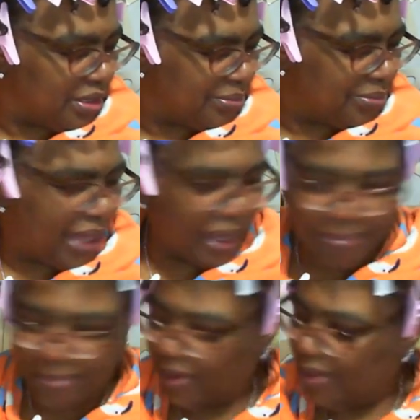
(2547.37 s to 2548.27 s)

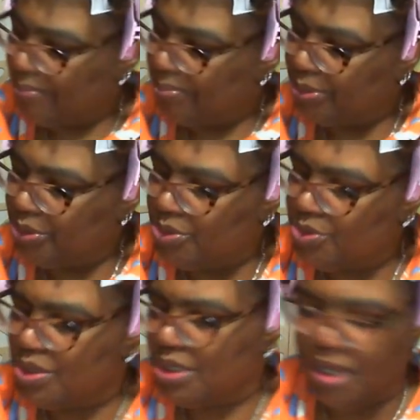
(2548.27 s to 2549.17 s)
Blackberry
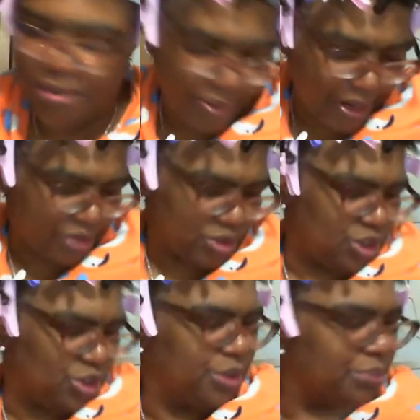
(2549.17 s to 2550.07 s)
Boost, Brown
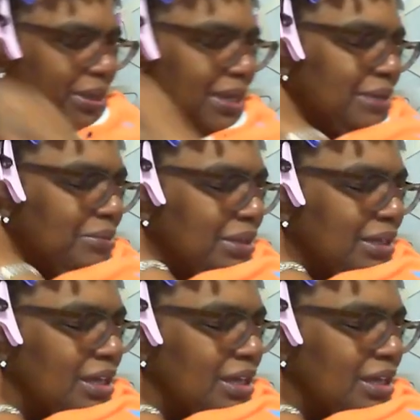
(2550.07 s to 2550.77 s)
Sugar Baby,